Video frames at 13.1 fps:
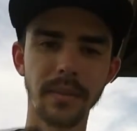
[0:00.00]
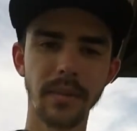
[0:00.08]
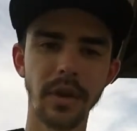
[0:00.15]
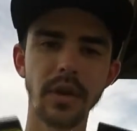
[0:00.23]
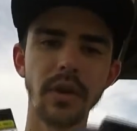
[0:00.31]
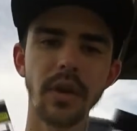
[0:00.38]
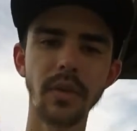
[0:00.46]

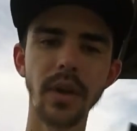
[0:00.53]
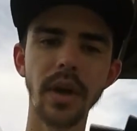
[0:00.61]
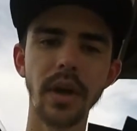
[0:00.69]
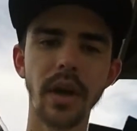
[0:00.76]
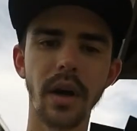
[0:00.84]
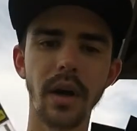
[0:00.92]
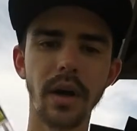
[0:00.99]
You're going to rig
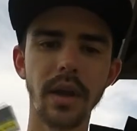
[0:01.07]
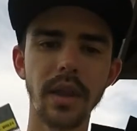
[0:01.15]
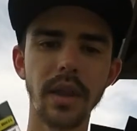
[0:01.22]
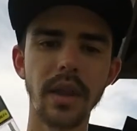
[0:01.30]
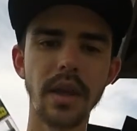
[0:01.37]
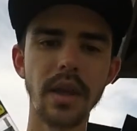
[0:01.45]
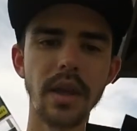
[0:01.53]
it
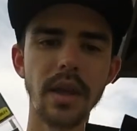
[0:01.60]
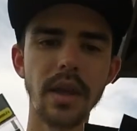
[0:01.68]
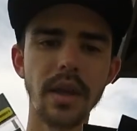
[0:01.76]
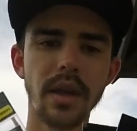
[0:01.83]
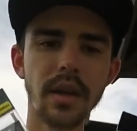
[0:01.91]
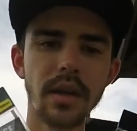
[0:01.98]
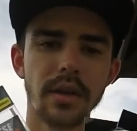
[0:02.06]
on
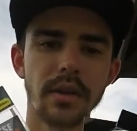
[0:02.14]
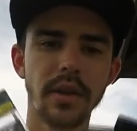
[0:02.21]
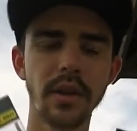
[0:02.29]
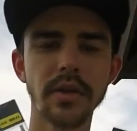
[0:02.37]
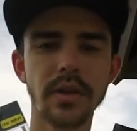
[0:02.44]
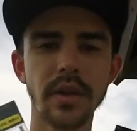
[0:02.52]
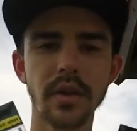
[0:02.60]
the
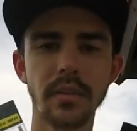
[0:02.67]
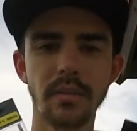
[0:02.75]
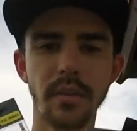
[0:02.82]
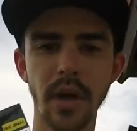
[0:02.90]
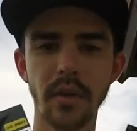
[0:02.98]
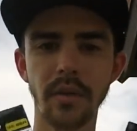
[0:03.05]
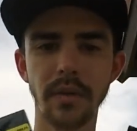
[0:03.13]
tungsten
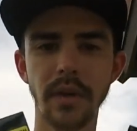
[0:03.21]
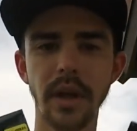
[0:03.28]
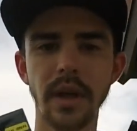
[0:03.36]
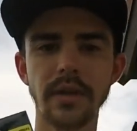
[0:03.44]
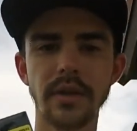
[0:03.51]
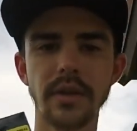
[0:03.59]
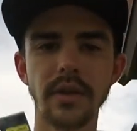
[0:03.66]
micro
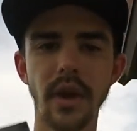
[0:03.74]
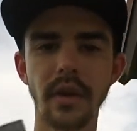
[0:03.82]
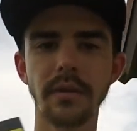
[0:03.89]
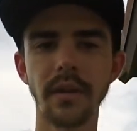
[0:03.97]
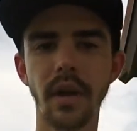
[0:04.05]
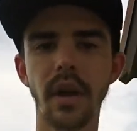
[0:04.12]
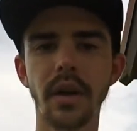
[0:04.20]
finesse soft
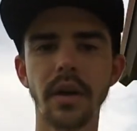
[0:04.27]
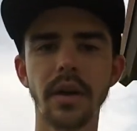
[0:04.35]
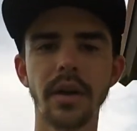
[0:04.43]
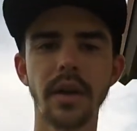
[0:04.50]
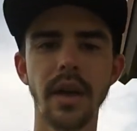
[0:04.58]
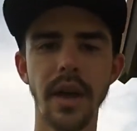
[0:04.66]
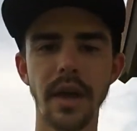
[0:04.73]
lock
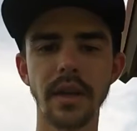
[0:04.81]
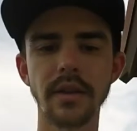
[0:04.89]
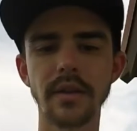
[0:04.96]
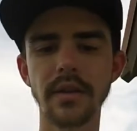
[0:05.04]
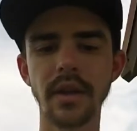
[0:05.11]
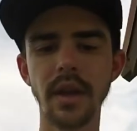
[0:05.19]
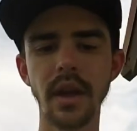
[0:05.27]

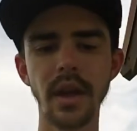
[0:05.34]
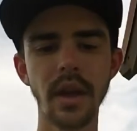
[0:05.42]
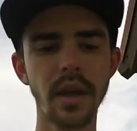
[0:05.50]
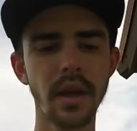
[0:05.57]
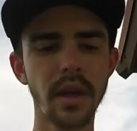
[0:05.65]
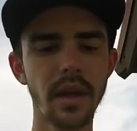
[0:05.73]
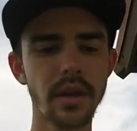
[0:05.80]
heads.
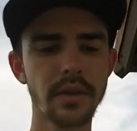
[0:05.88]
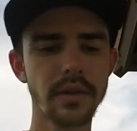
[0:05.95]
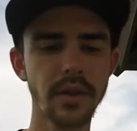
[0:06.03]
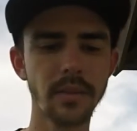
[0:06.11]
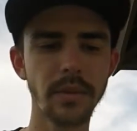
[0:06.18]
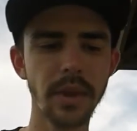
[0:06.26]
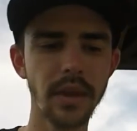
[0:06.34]

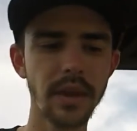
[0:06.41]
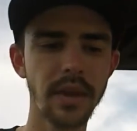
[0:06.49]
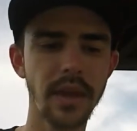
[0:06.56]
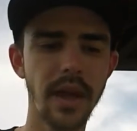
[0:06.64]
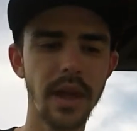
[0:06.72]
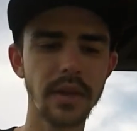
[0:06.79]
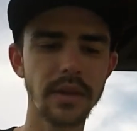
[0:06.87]
Something
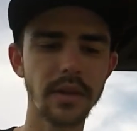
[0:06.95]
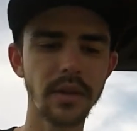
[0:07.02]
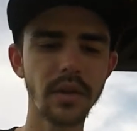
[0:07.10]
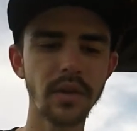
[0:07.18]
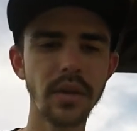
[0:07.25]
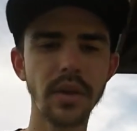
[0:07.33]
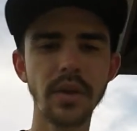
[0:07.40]
that's a
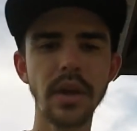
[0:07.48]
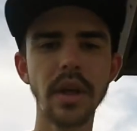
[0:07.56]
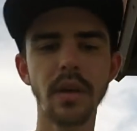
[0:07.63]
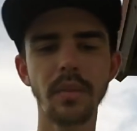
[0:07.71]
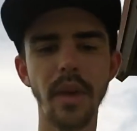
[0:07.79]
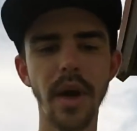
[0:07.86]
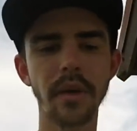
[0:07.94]
little unique
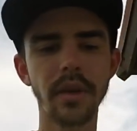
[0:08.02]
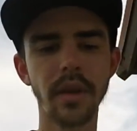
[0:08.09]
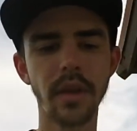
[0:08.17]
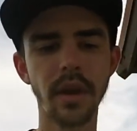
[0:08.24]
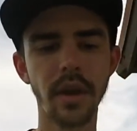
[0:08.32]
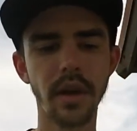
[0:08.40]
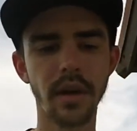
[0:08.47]
about
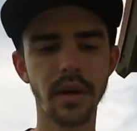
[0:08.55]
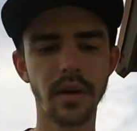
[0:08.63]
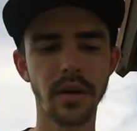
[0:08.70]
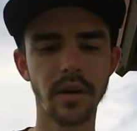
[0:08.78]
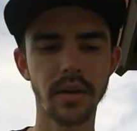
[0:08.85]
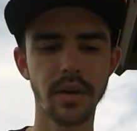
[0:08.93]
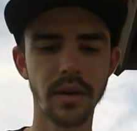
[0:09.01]
their
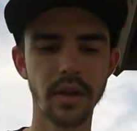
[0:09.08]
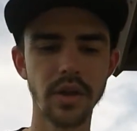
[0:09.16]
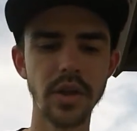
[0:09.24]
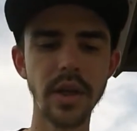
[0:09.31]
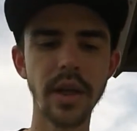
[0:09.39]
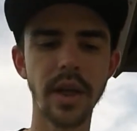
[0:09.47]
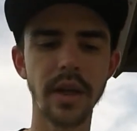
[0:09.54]

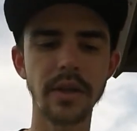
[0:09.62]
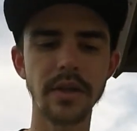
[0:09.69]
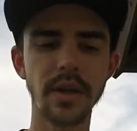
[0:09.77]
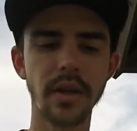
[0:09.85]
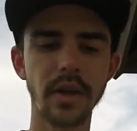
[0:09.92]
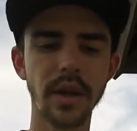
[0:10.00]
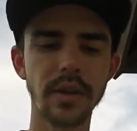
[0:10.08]
jig heads
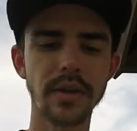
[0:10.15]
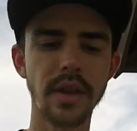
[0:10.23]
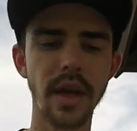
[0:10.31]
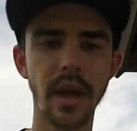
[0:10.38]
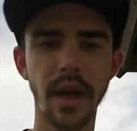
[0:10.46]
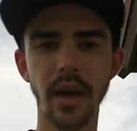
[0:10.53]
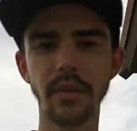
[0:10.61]
here is they
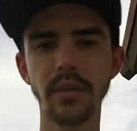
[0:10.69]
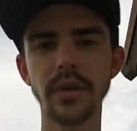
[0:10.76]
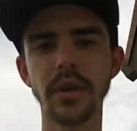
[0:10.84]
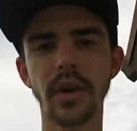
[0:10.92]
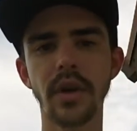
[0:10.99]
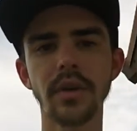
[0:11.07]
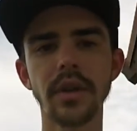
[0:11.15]
have what's
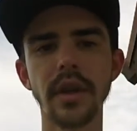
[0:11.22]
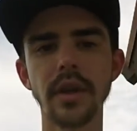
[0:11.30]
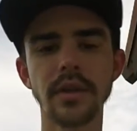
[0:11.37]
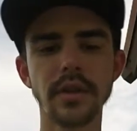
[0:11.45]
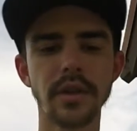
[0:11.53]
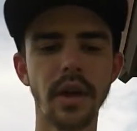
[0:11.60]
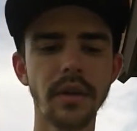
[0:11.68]
called the
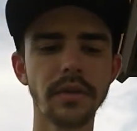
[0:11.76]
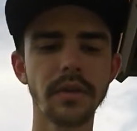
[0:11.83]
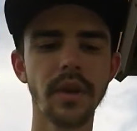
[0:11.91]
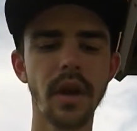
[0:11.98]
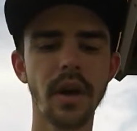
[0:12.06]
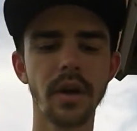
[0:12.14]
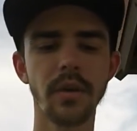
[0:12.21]
soft
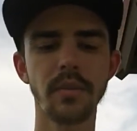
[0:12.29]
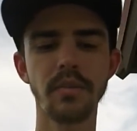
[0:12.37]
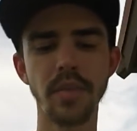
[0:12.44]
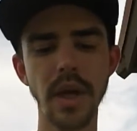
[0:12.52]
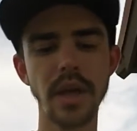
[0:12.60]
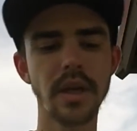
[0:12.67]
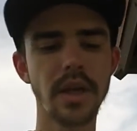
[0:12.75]
lock
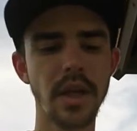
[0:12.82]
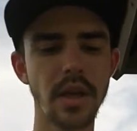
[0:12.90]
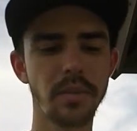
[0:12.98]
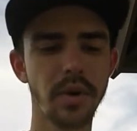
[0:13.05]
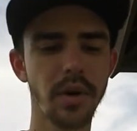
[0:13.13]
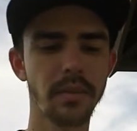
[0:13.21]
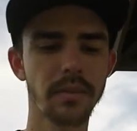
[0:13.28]
bait keeper.